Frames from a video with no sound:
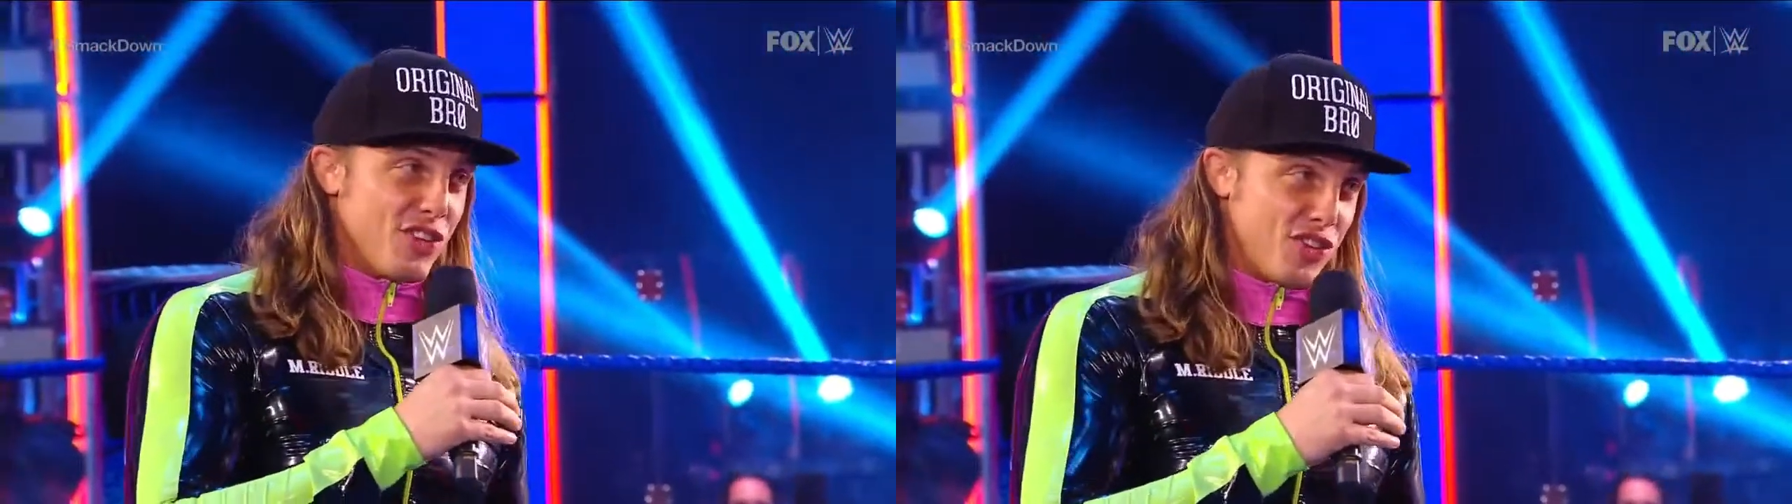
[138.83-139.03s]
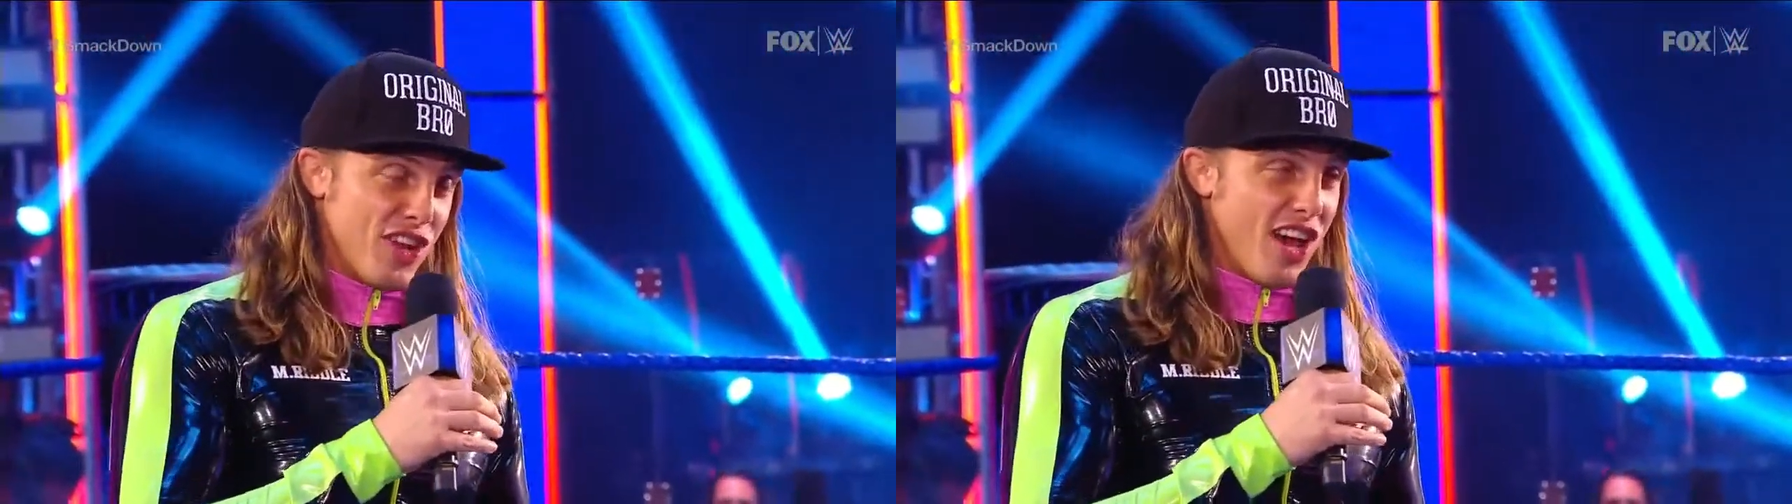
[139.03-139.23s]

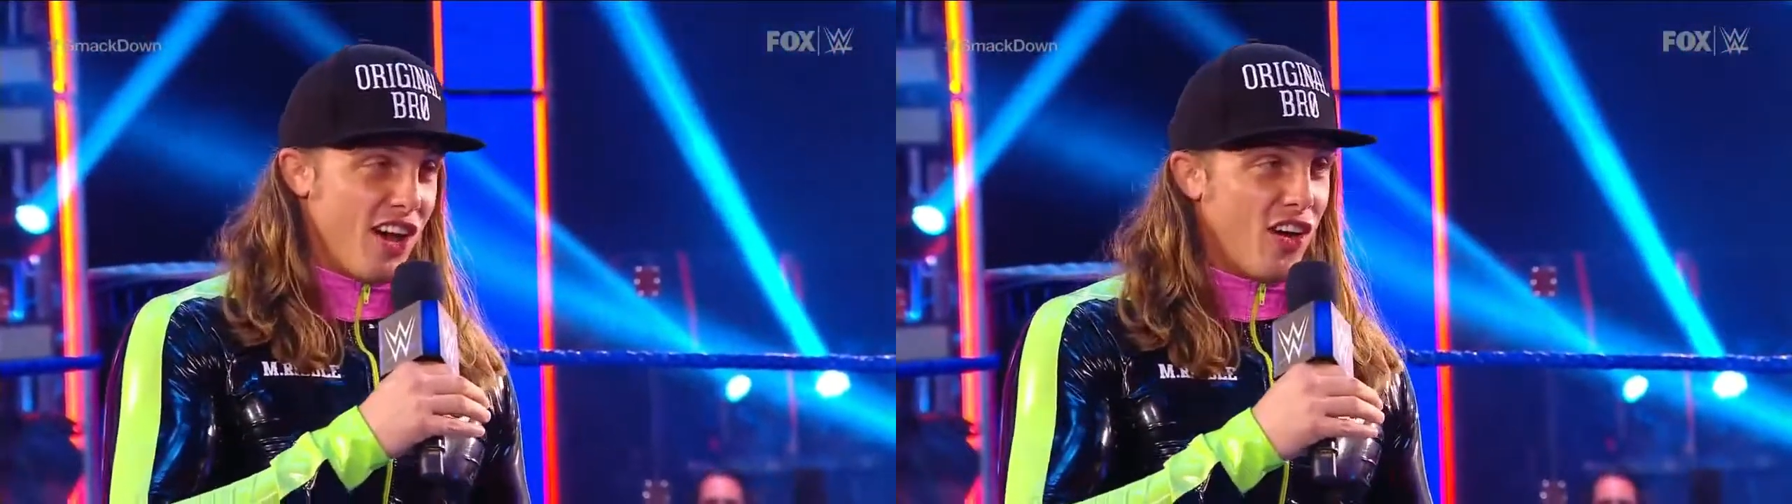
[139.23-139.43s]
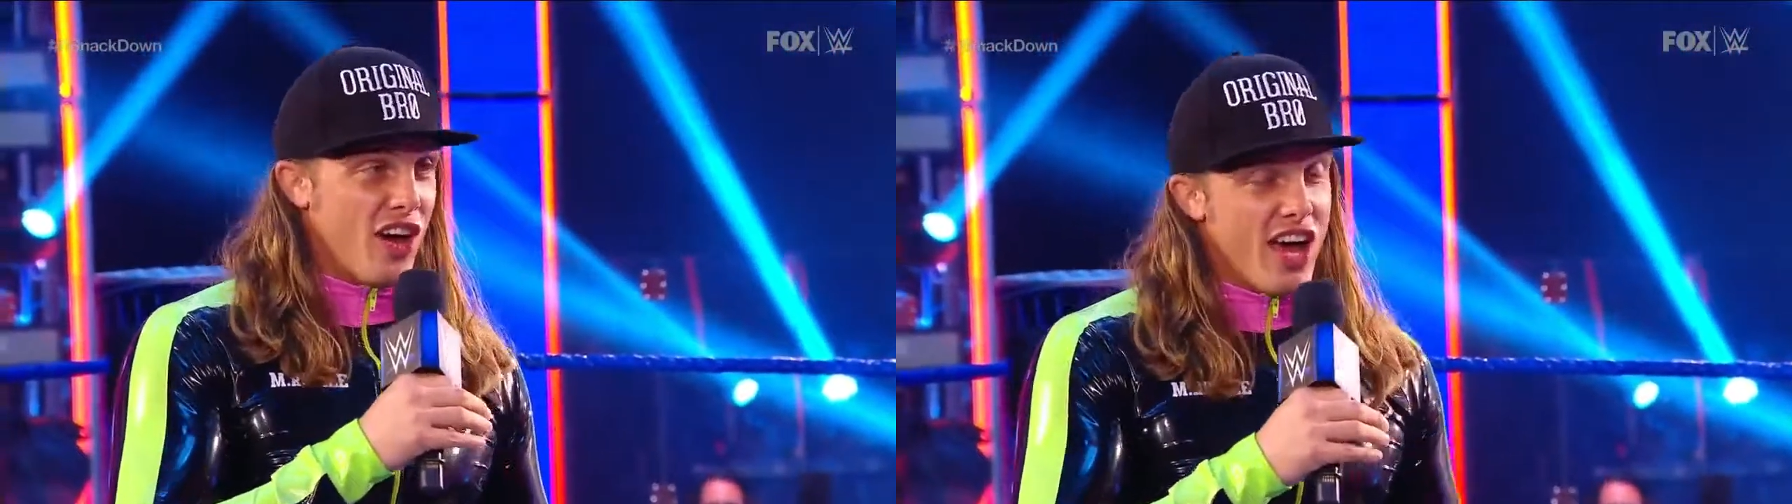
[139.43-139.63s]

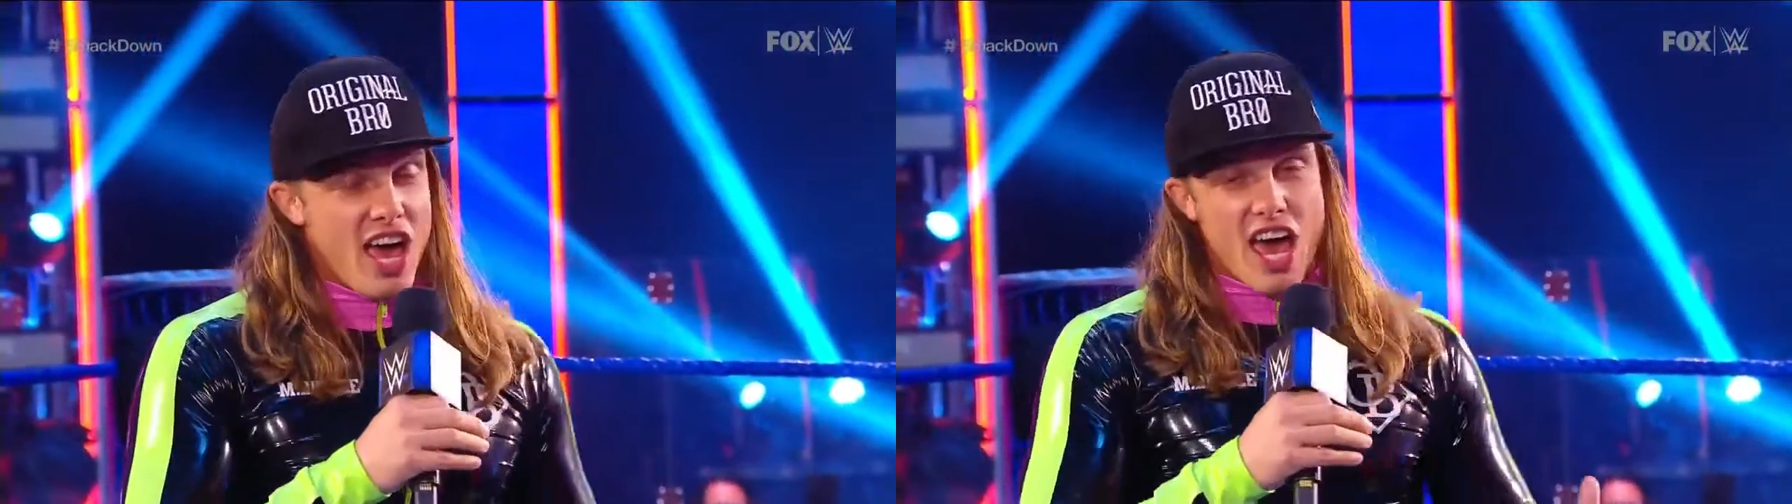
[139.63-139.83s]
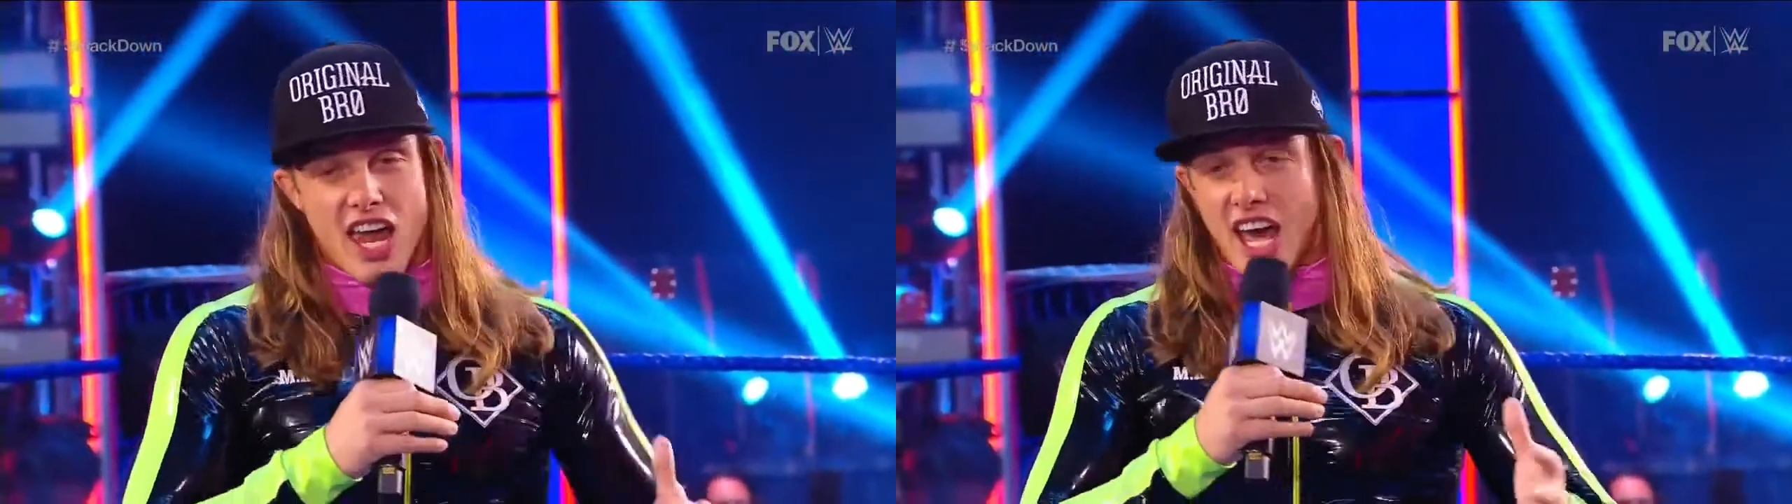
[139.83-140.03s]
snow.
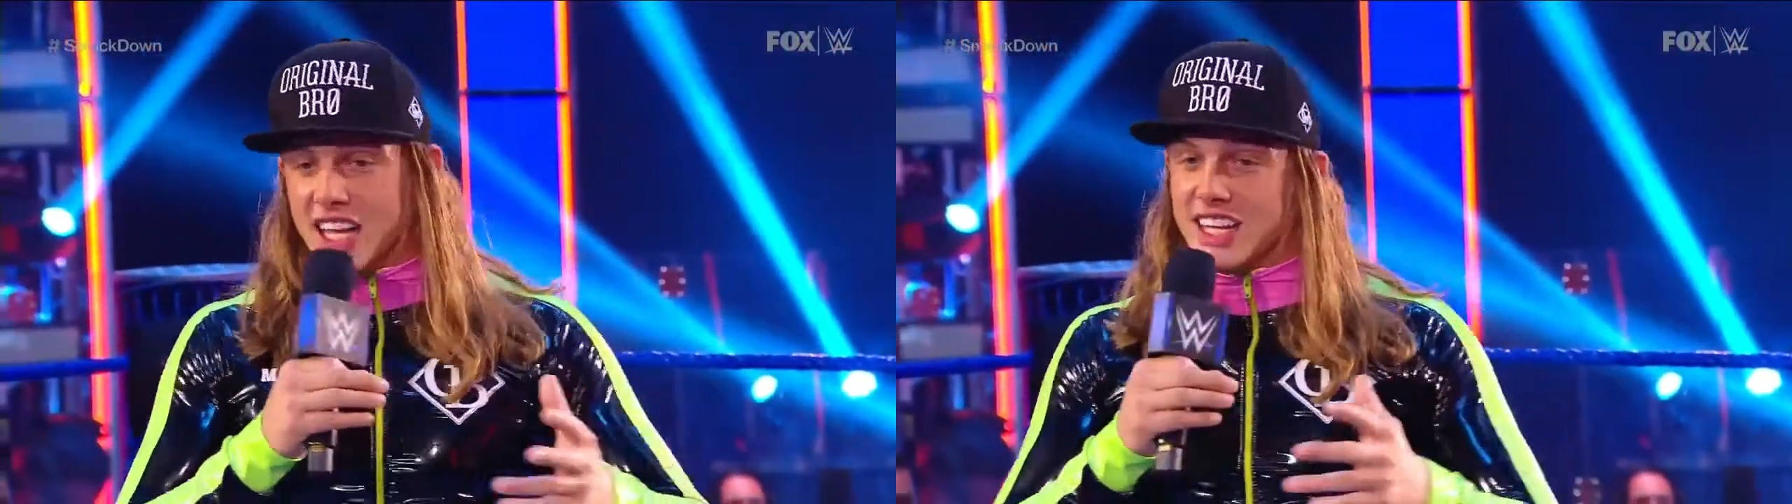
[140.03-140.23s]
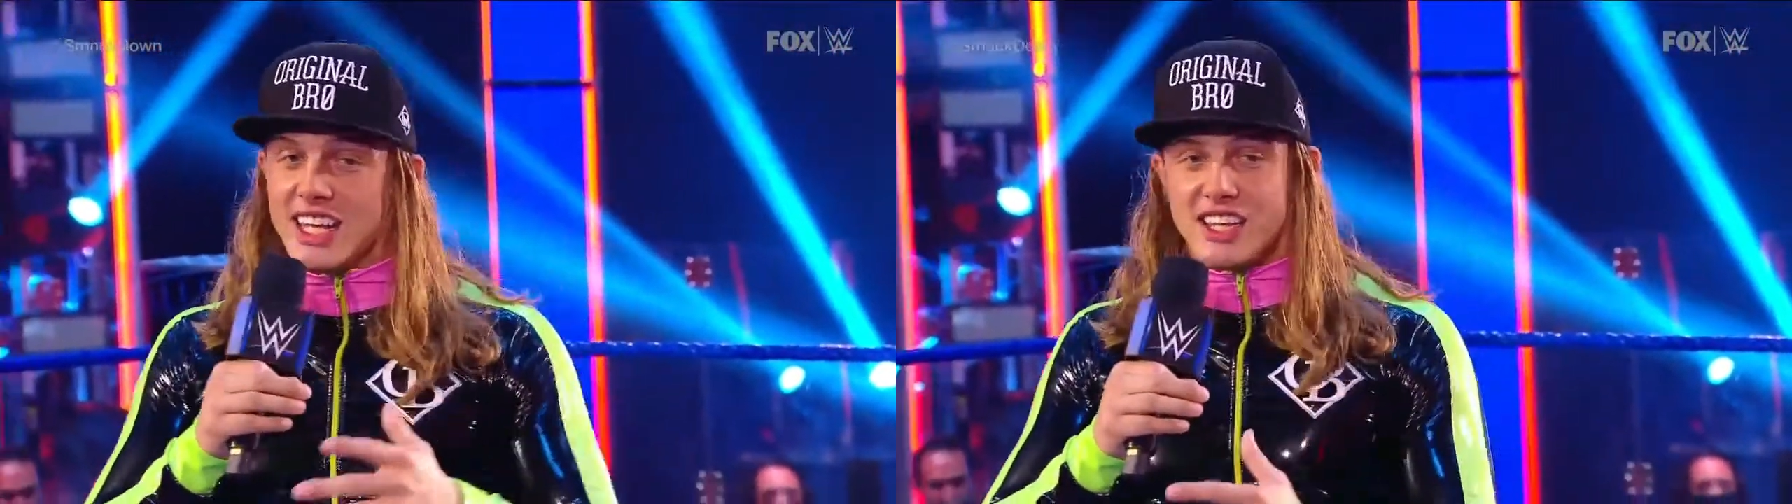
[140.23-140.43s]
And I
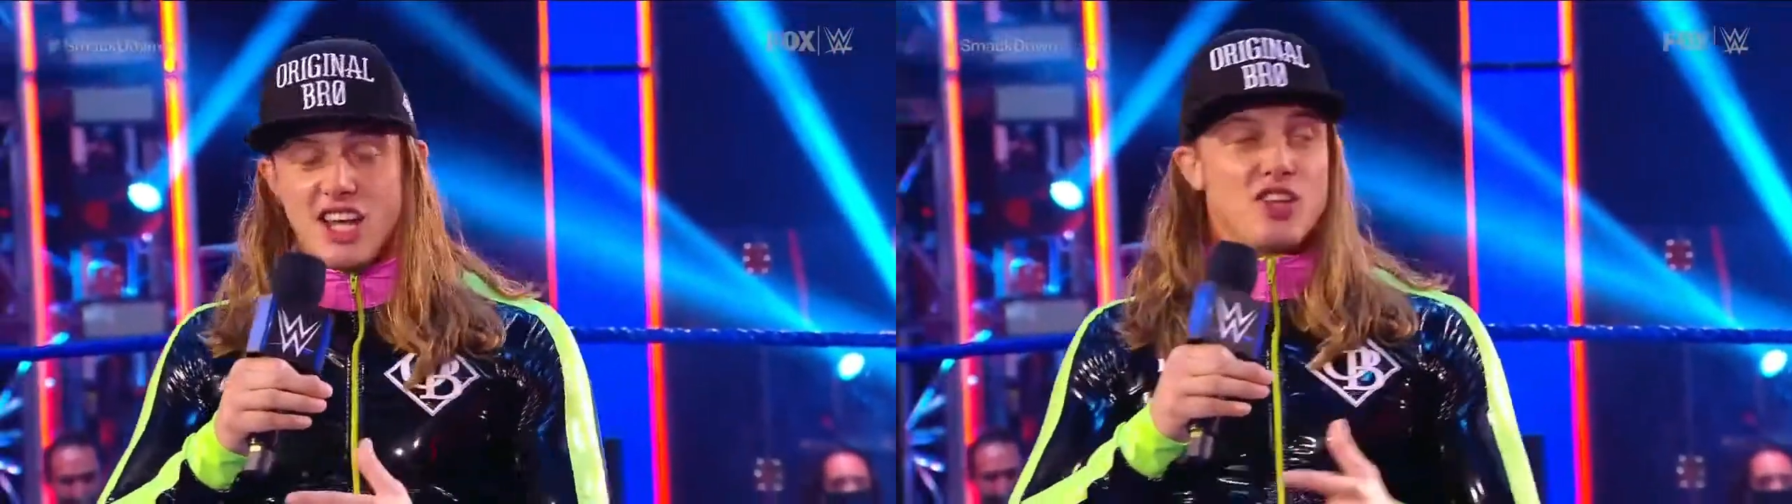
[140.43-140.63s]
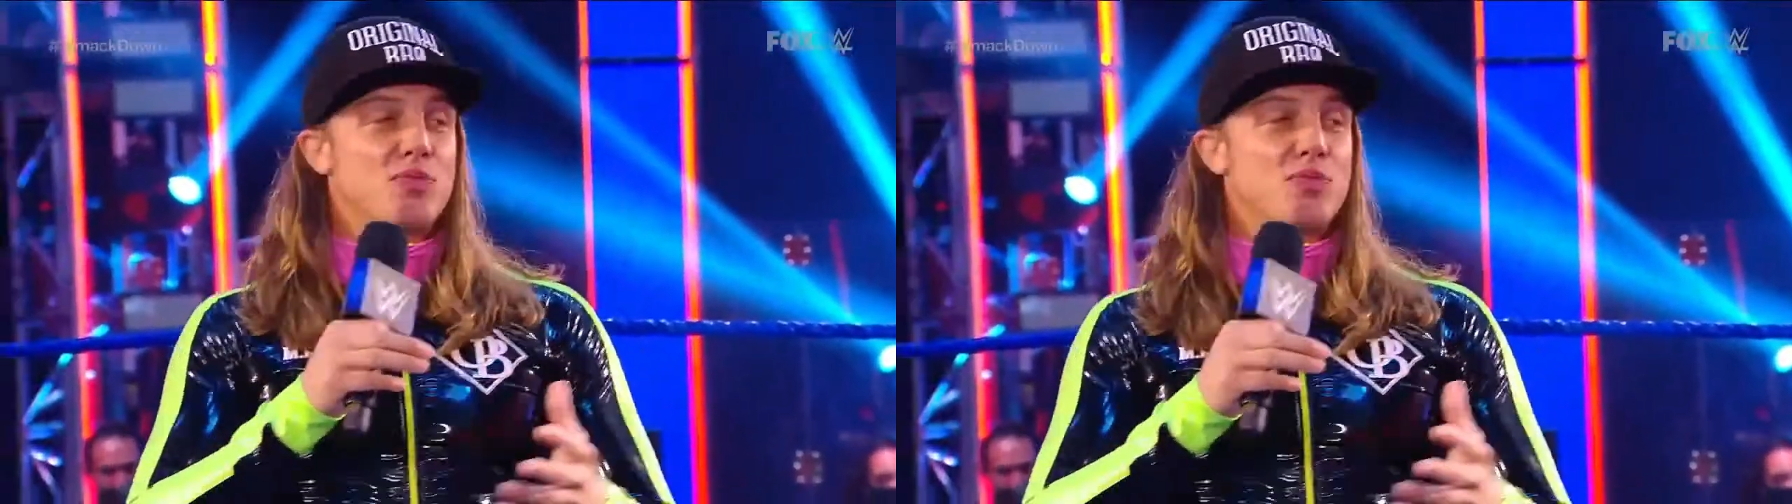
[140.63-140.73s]
did this